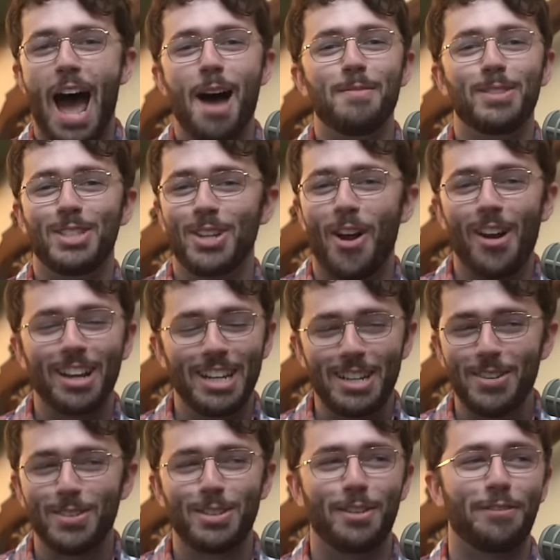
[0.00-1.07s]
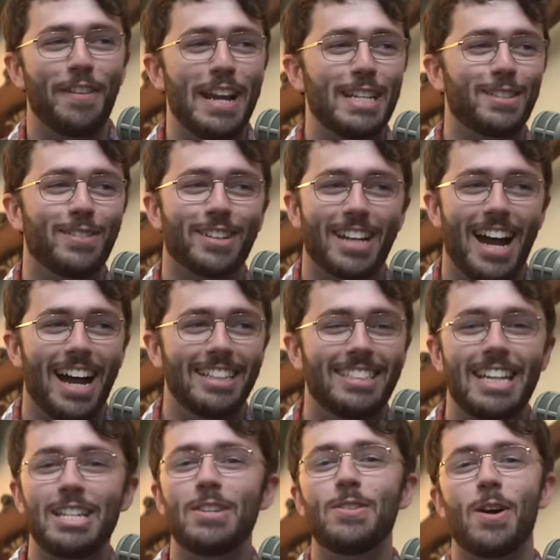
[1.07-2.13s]
I'm sorry to use your face for
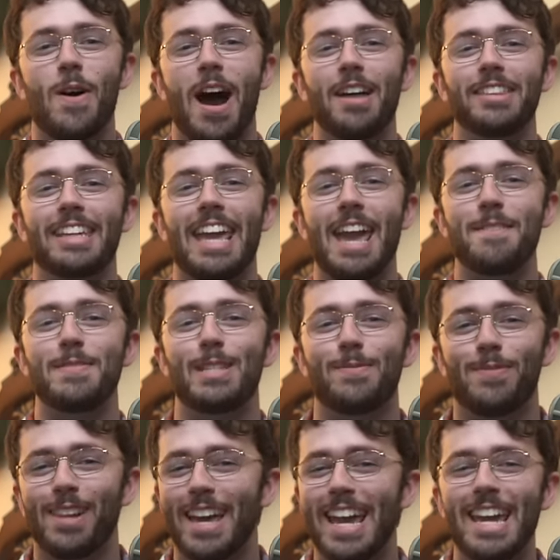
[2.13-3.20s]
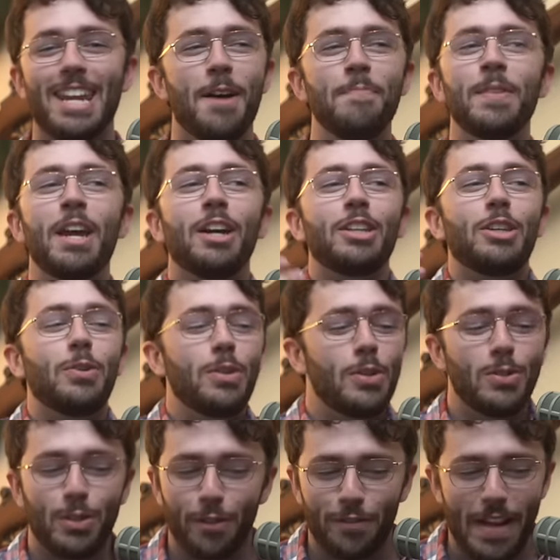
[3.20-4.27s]
content. You know how the game is played. You
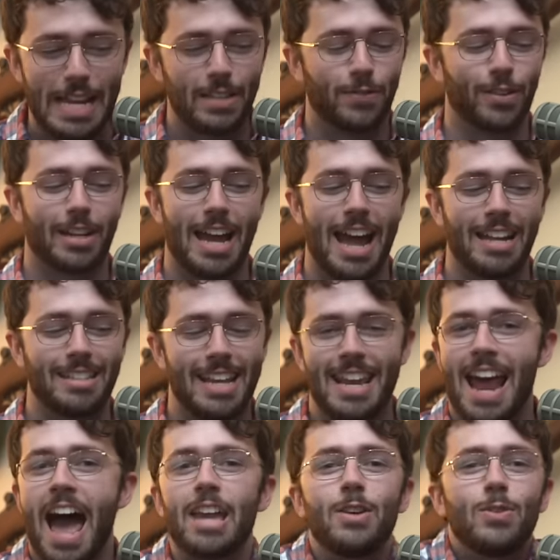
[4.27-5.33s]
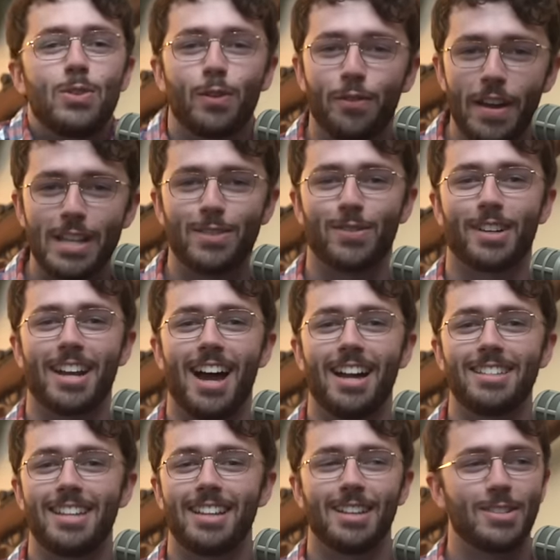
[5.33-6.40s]
use your face for content. I use your face for
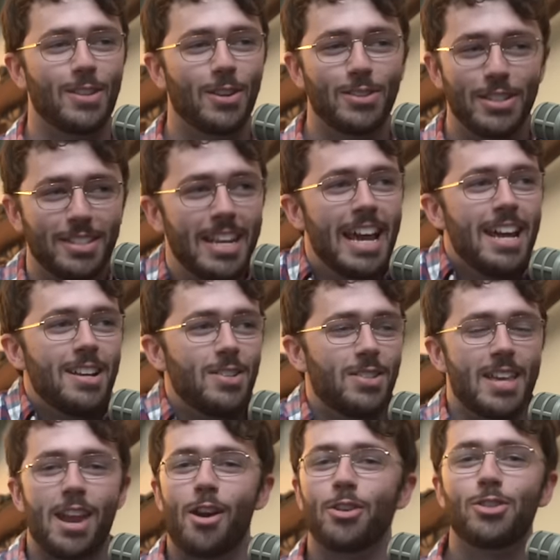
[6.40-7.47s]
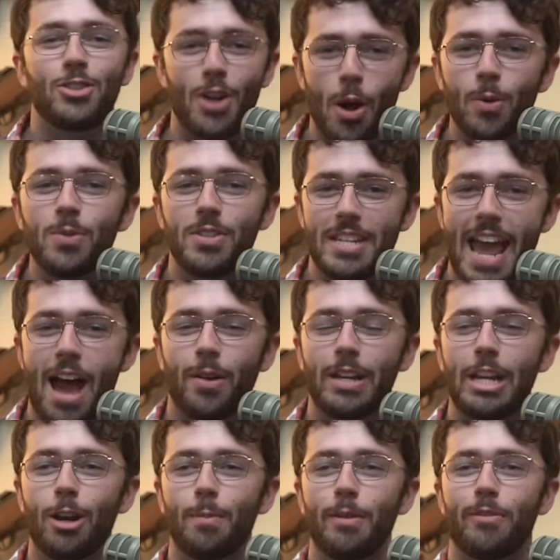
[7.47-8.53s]
content. Let's all just set our stones down
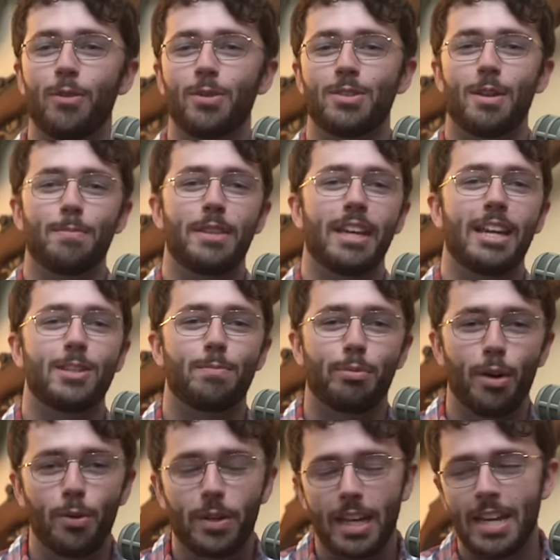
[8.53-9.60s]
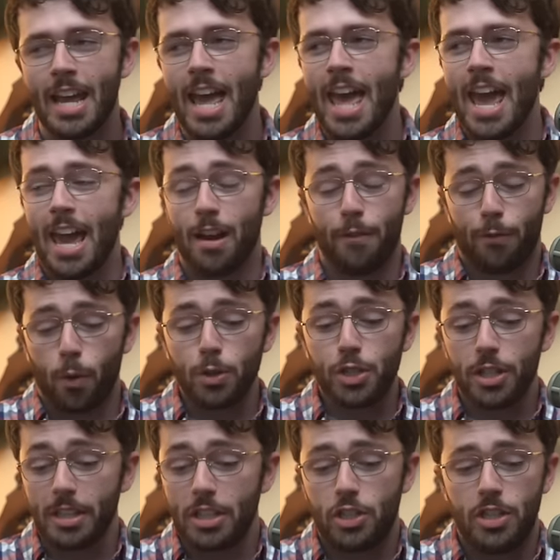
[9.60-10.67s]
here before something gets broken. And
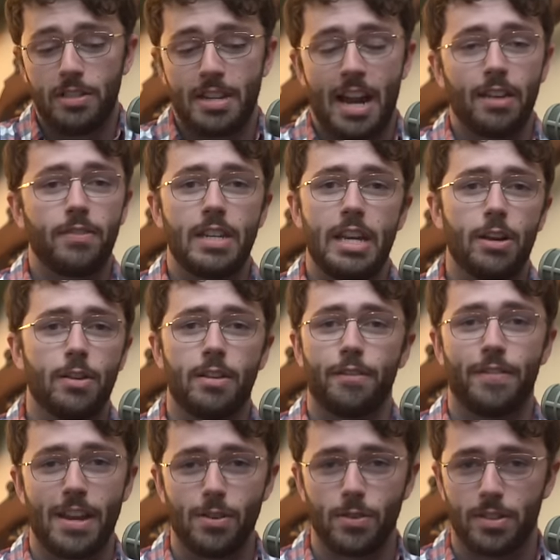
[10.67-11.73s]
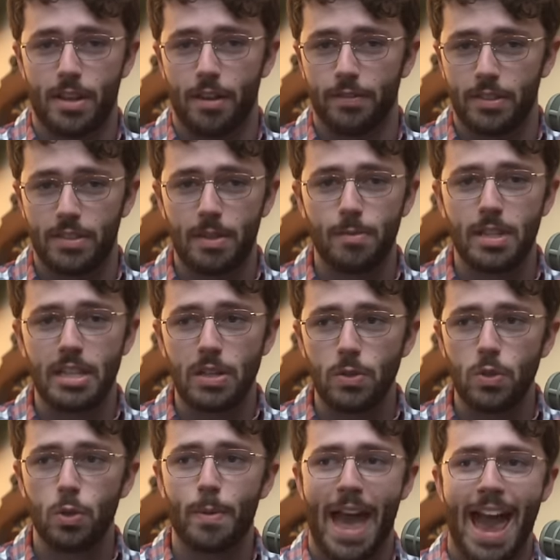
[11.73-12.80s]
unfortunately, she's not even here to defend herself. It seems that
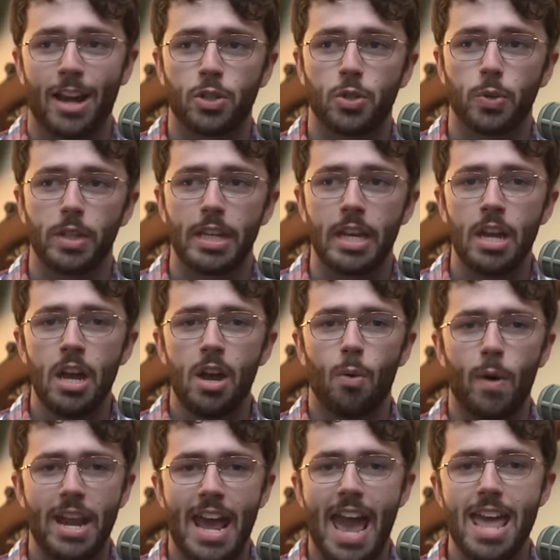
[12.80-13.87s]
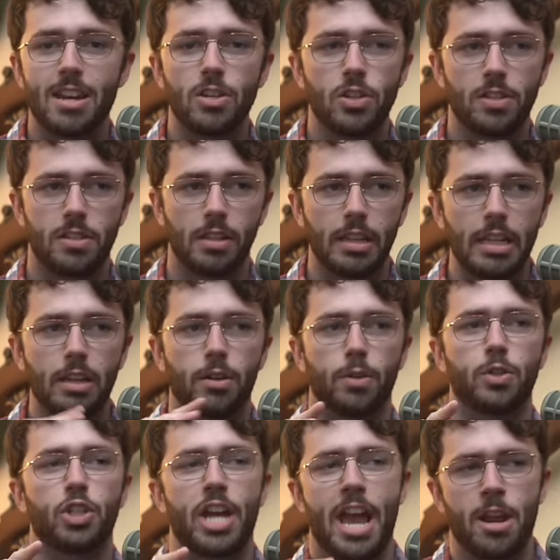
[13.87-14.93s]
YouTube actually went ahead and just deleted her
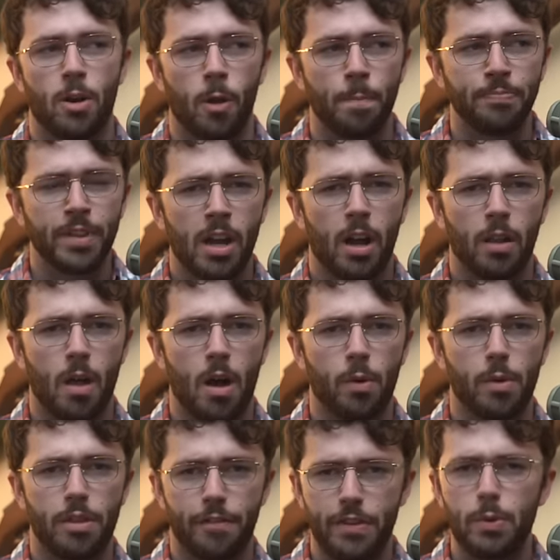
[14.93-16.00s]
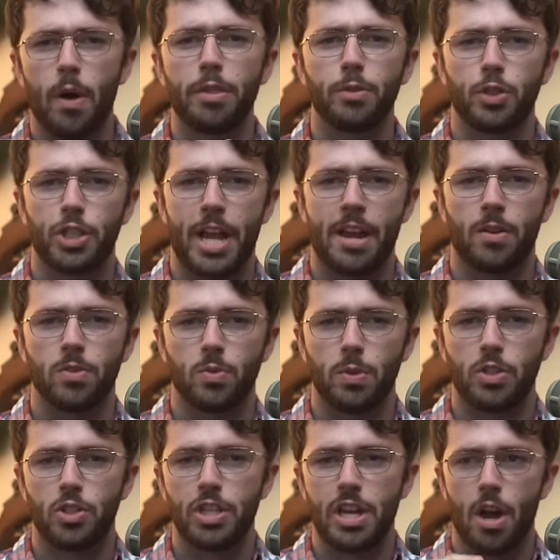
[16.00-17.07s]
channel along with with a few other channels
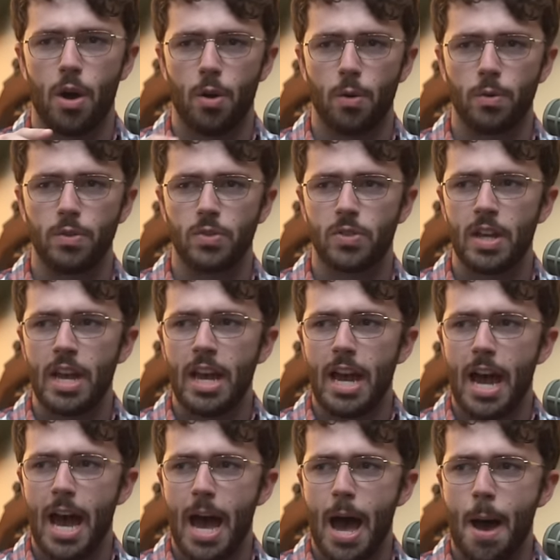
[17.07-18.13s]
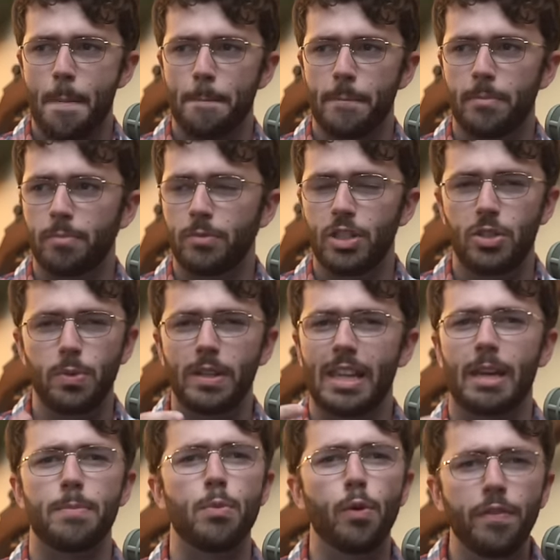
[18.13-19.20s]
which she owns, um, just doing
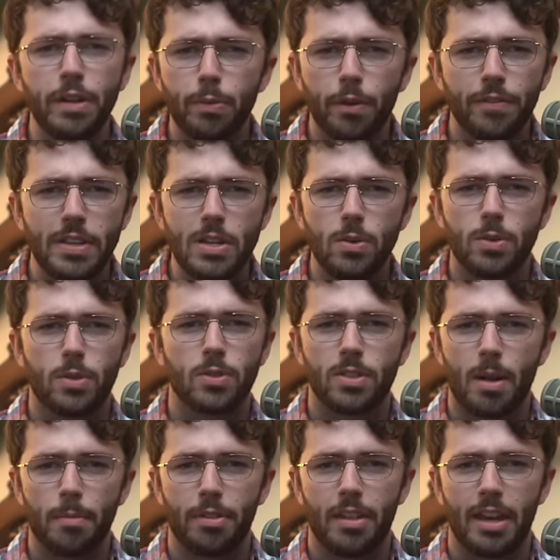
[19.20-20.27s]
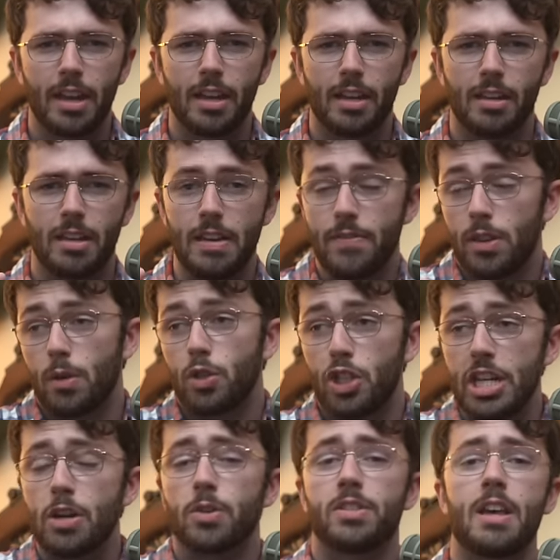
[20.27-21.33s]
like movie reviews or something. And even though
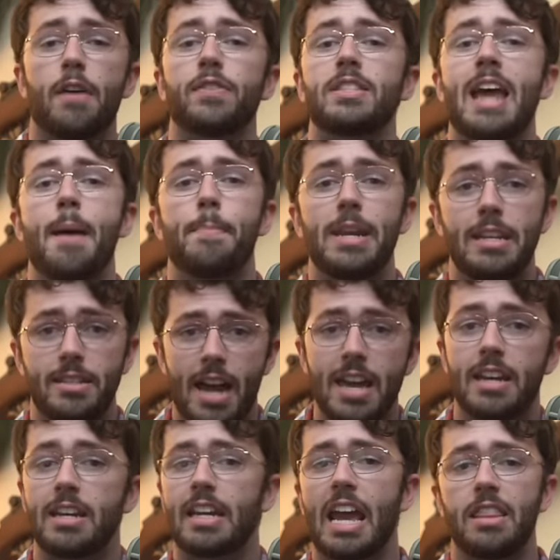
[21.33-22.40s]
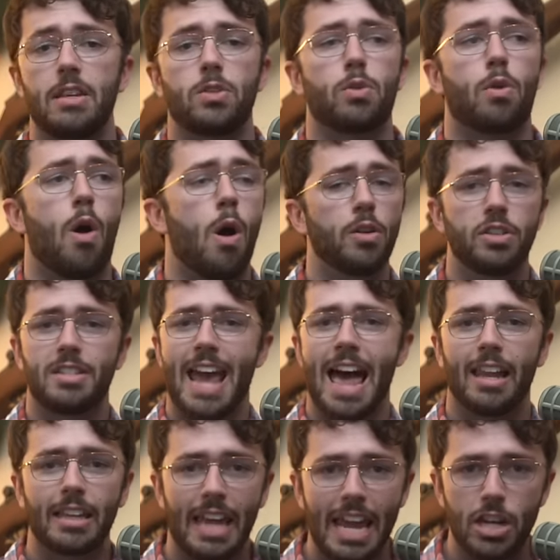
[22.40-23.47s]
she herself has not been indicted, again, these are all just
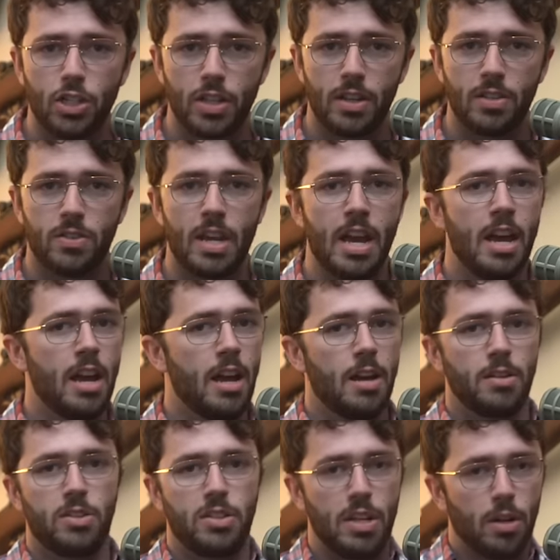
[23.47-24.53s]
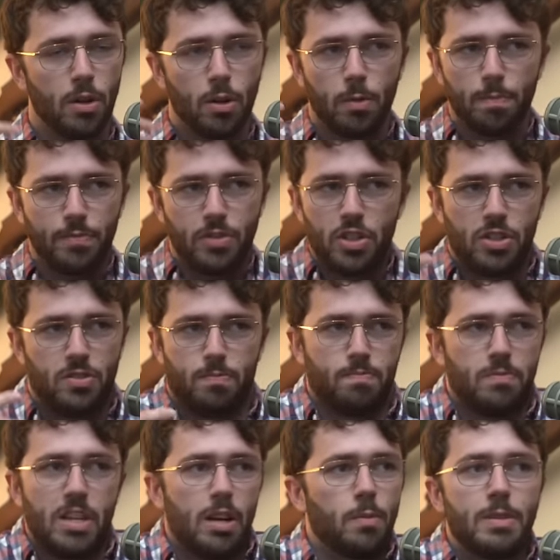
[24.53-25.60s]
allegations, still just
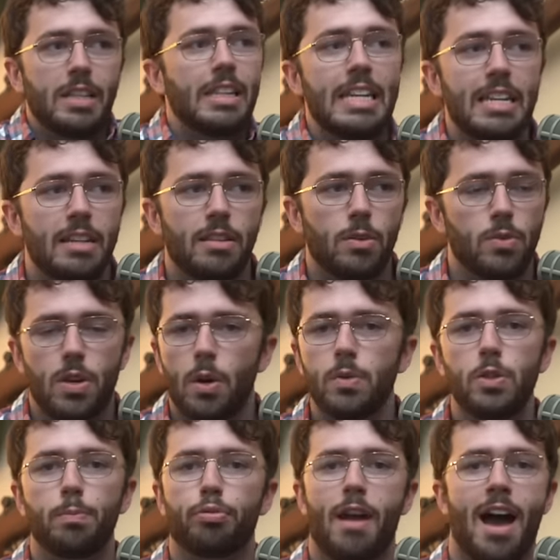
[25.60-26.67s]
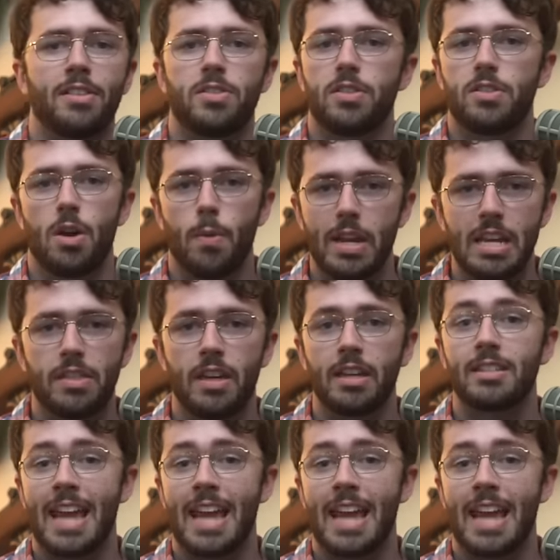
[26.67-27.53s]
you know, deleted. There's no due process, no anything.